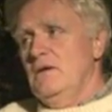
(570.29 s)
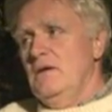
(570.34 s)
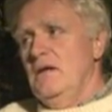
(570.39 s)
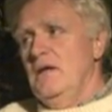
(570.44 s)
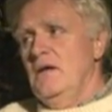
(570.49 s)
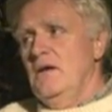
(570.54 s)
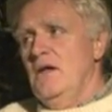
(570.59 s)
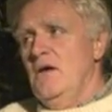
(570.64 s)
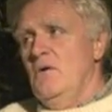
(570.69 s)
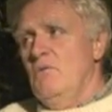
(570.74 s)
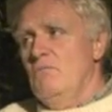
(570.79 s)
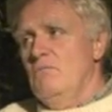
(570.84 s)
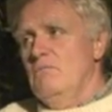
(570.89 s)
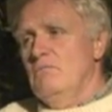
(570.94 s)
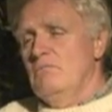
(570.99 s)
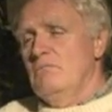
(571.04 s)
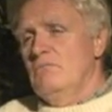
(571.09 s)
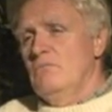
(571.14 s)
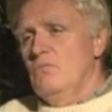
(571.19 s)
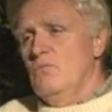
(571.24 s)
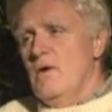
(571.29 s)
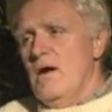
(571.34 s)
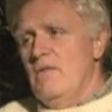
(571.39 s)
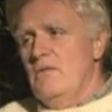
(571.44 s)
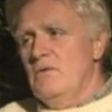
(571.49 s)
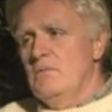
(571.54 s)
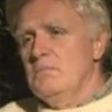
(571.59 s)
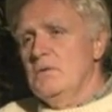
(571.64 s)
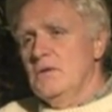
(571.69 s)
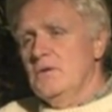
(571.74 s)
in a
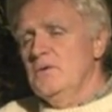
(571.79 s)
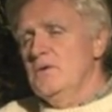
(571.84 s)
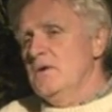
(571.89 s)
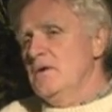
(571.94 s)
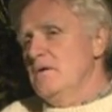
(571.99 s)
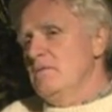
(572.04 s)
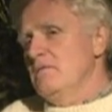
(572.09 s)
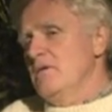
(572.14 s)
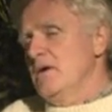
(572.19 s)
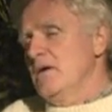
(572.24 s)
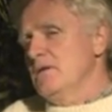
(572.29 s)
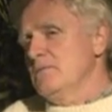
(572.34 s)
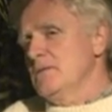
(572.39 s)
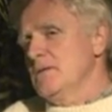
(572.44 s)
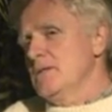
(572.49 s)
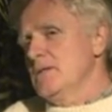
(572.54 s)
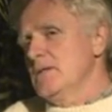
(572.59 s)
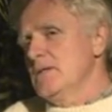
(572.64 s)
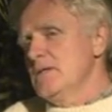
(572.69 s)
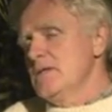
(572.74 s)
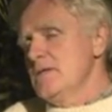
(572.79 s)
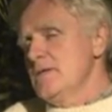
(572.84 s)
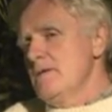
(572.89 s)
rather polluted environment.